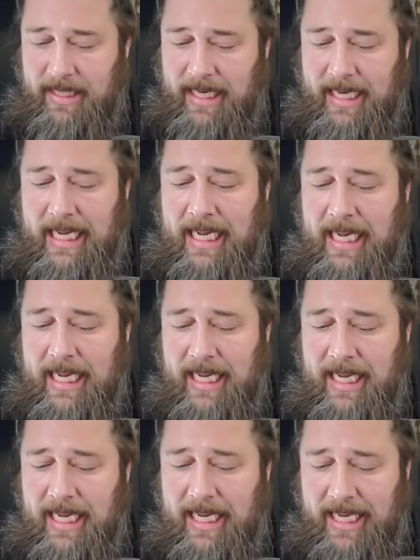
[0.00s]

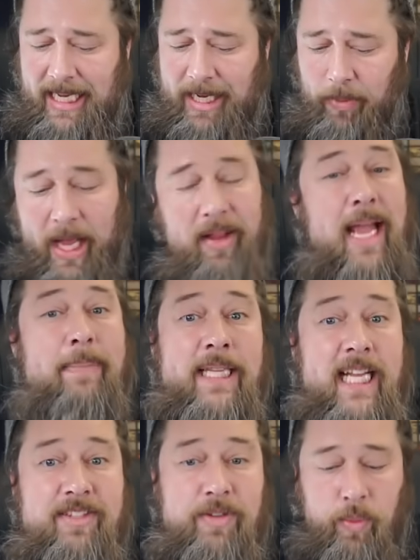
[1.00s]
Well, I
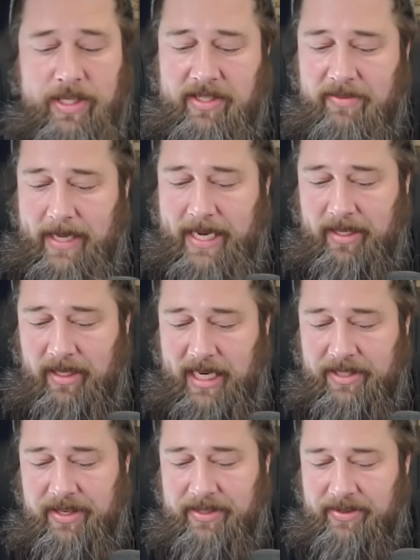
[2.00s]
mean, that's the risk of buying
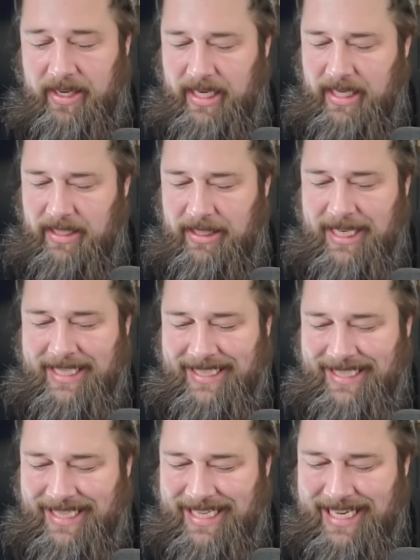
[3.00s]
collections, right?
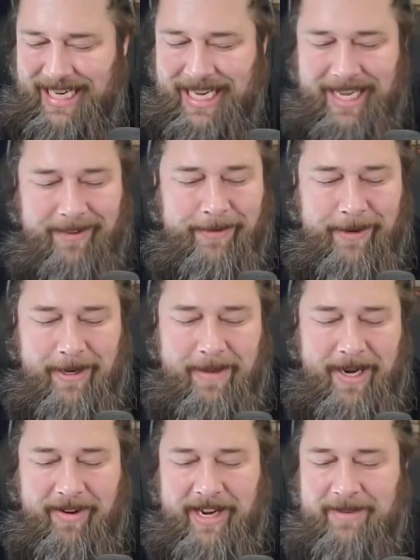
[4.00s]
If you're gonna
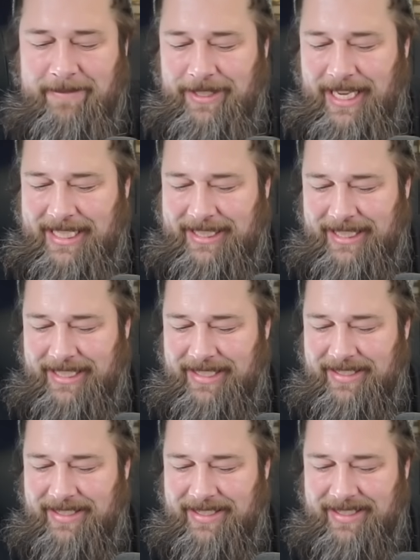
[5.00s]
buy random
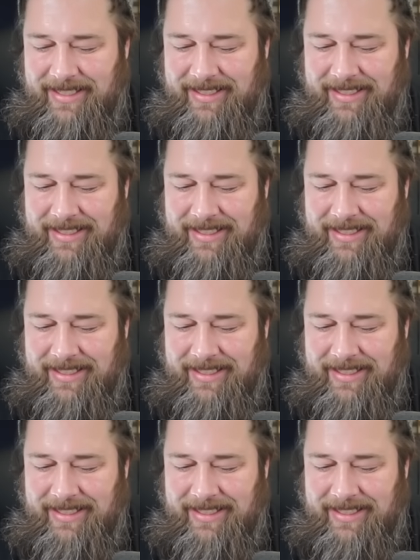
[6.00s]
collections,